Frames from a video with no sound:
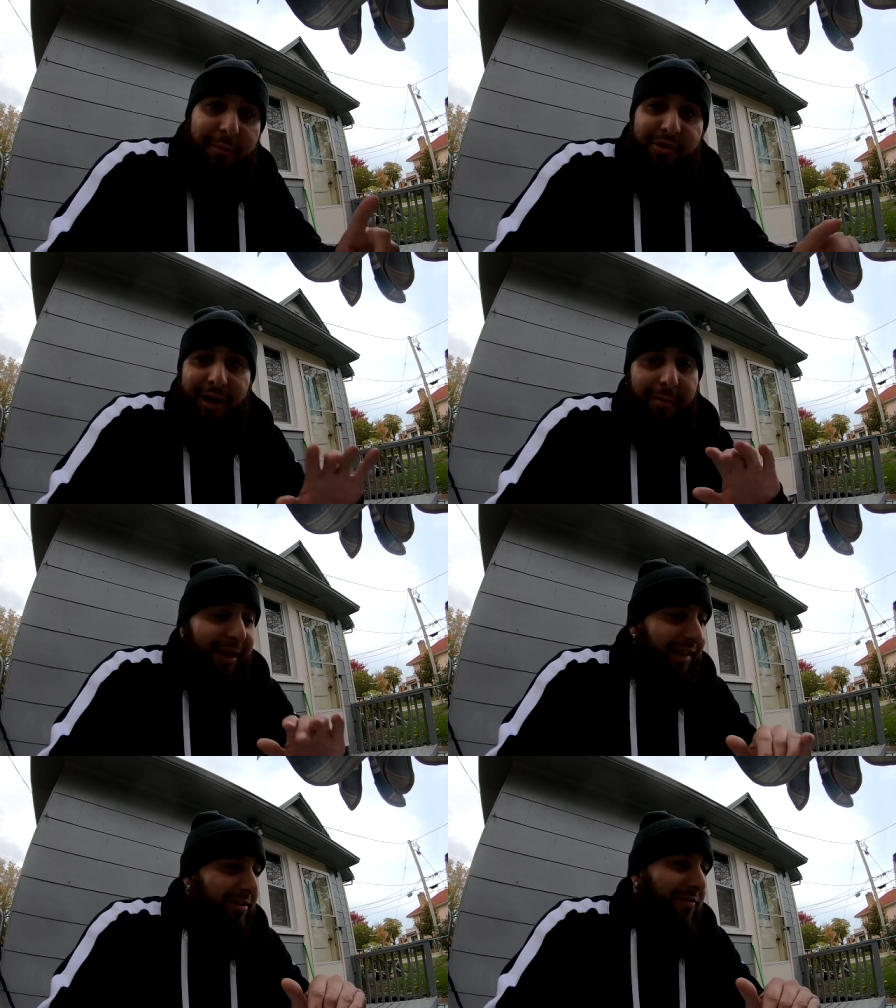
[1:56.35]
I'm trying to
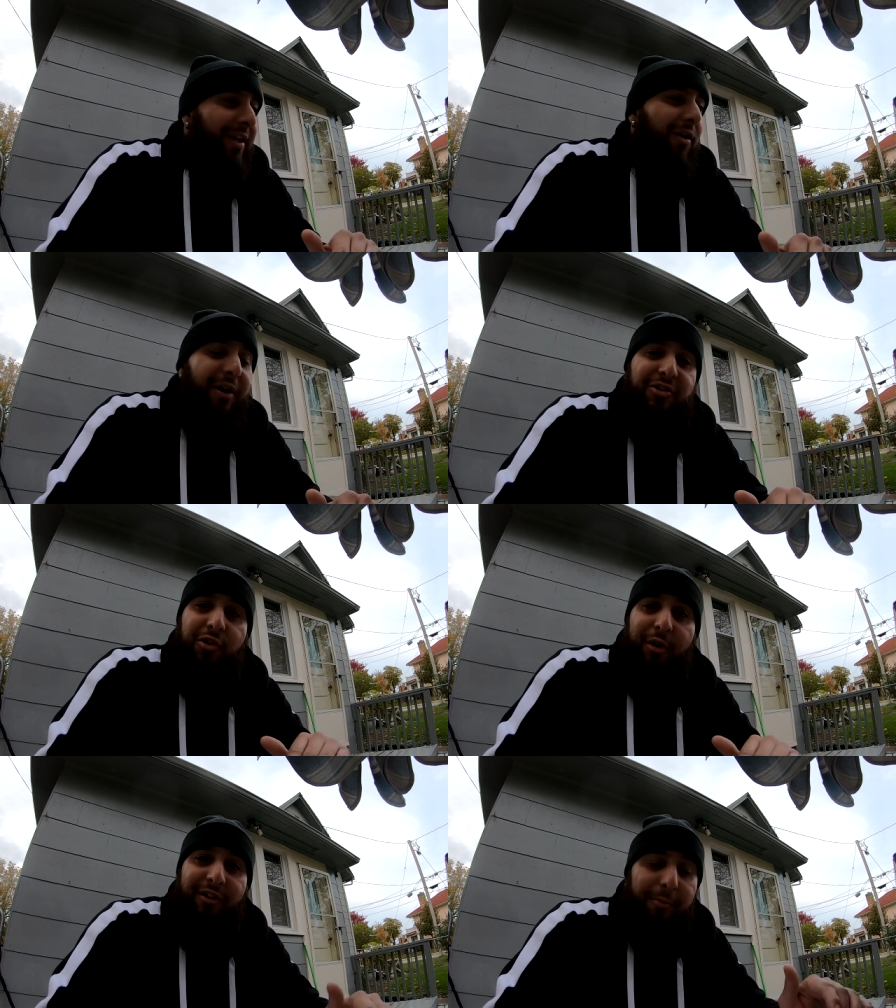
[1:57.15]
make this video as
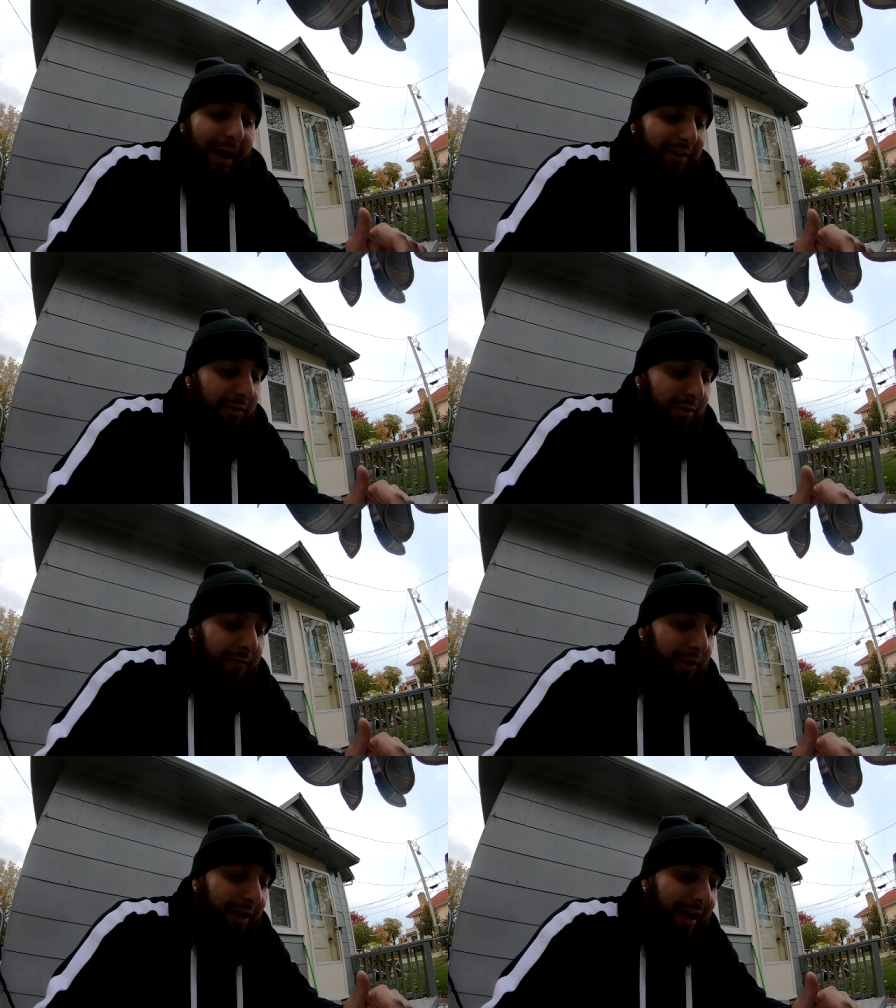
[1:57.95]
short as possible
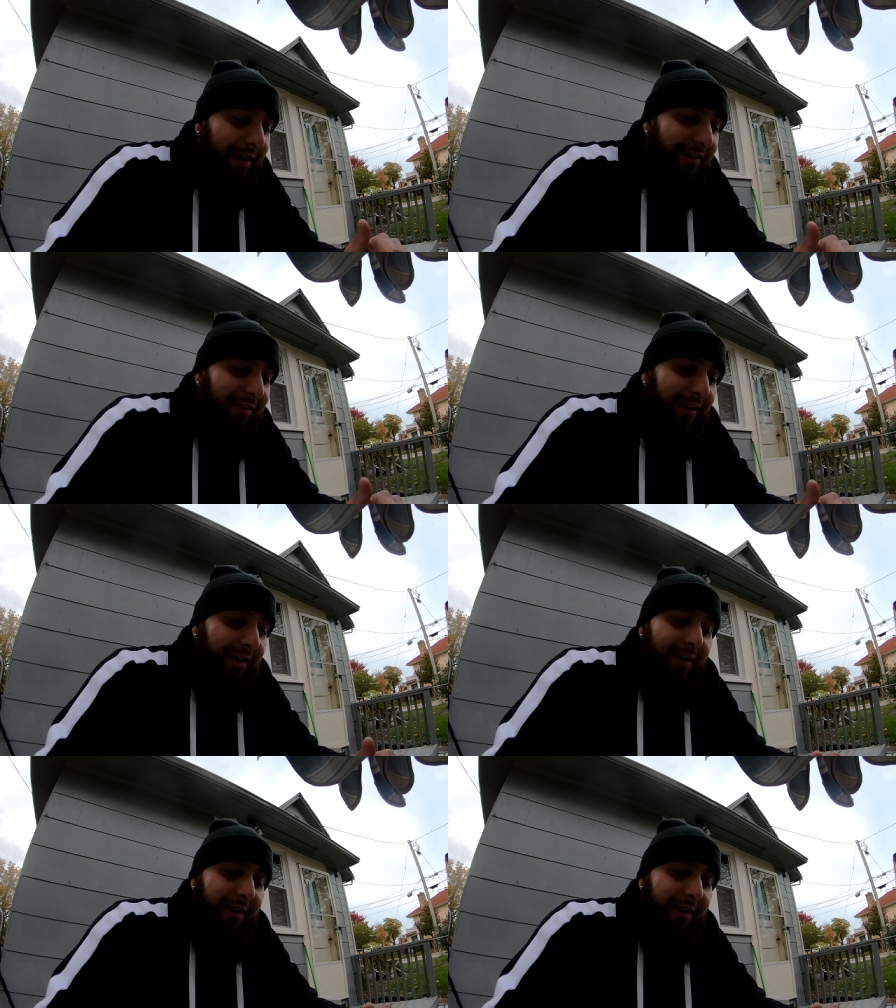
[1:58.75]
for you guys.